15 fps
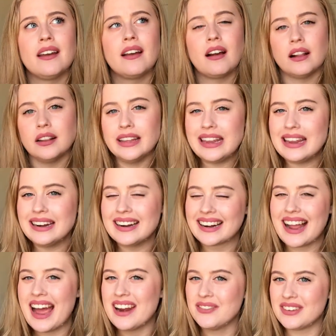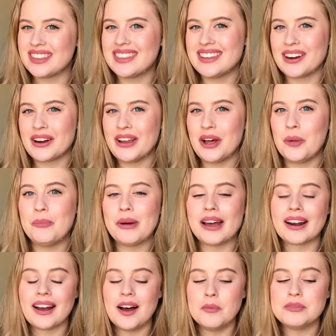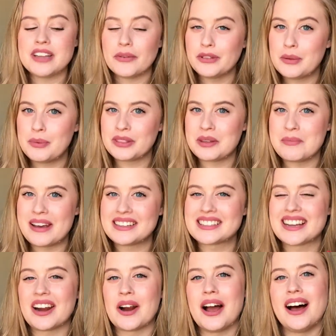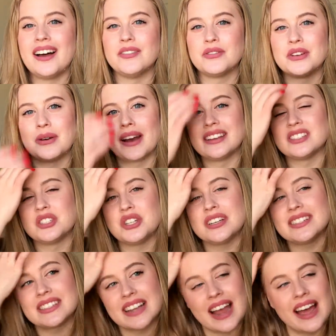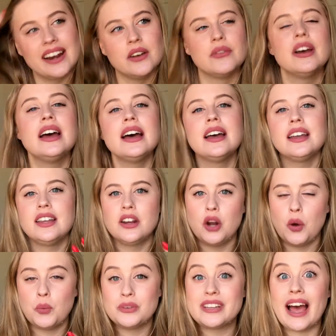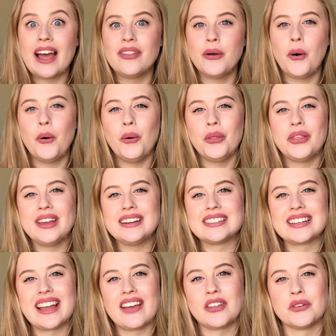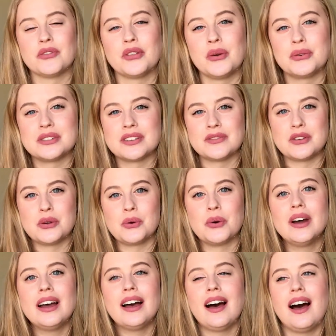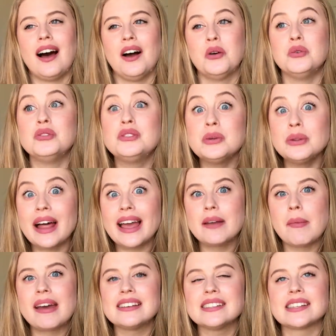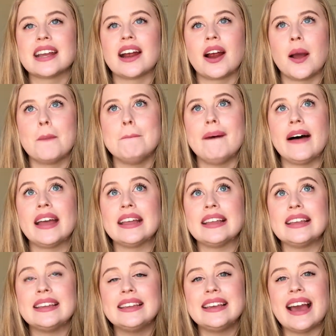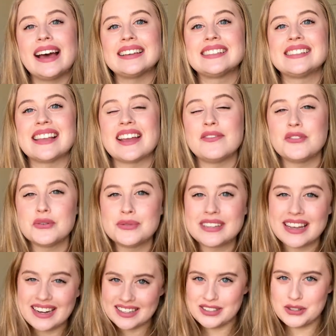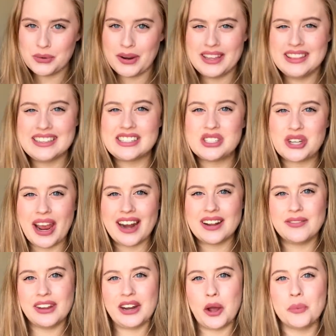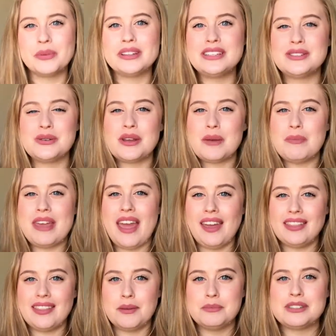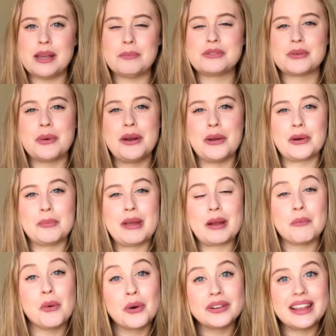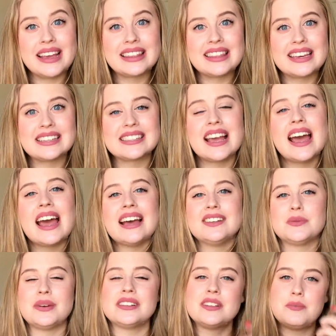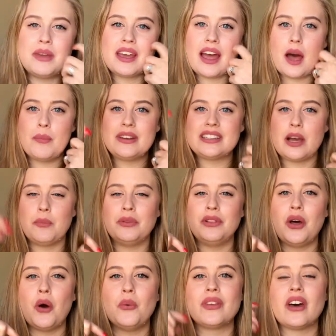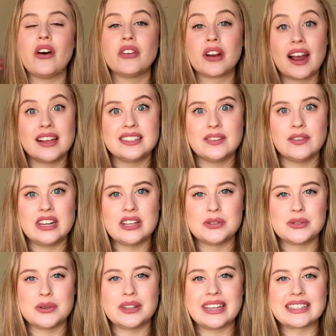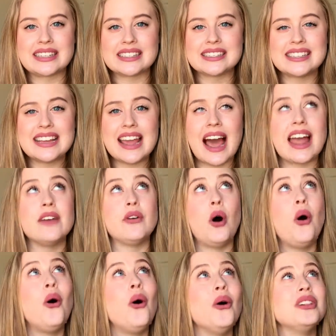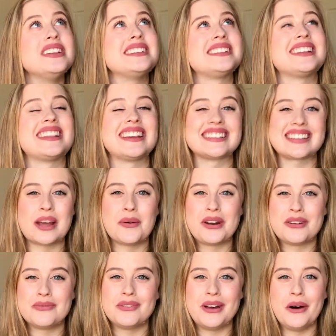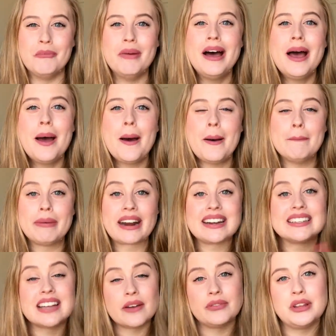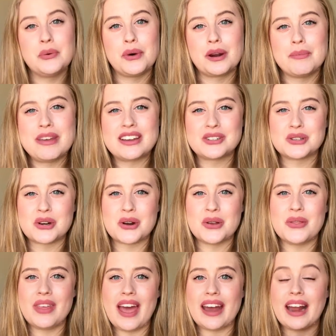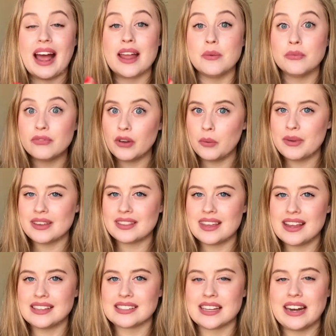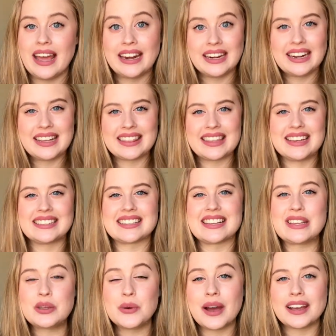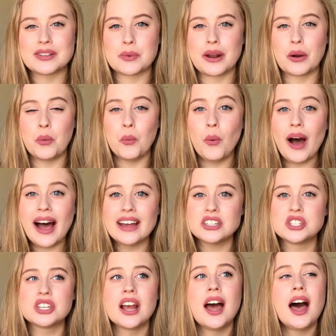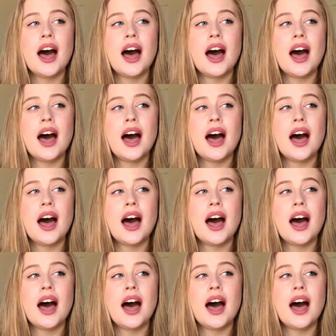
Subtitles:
clean and kind of ethereal, but definitely put the mascara on for you guys just to kind of, you know, tie the whole thing together for those of you who do like mascara. But yes, if you did enjoy this chatty video, please do give me a thumbs up so I know to make more like this, as well as leave me a comment down below with other kinds of videos you'd like to see. I have a whole list of things I want to film, but I definitely want to make sure that I am filming things and editing things that you guys want to watch.